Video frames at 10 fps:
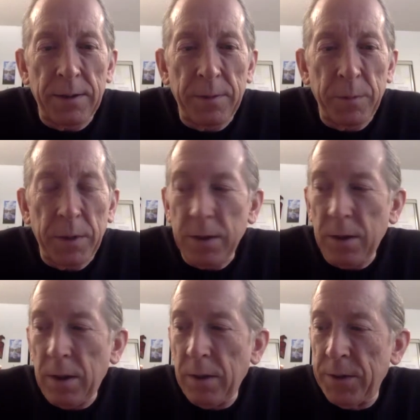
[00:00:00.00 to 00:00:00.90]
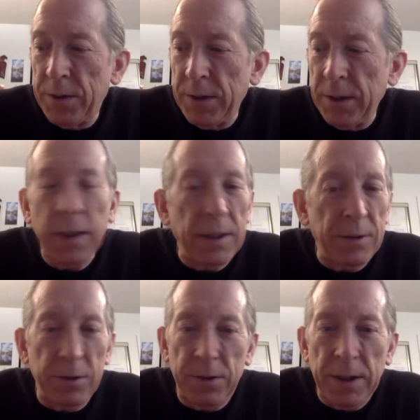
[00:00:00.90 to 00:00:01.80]
because all of us see it,
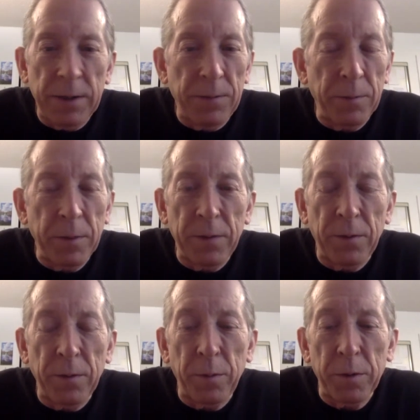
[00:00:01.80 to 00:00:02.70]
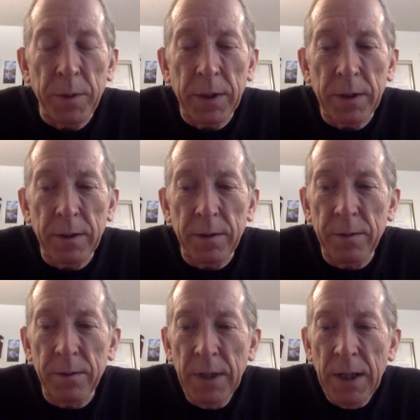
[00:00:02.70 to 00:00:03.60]
as you say, from a different perspective,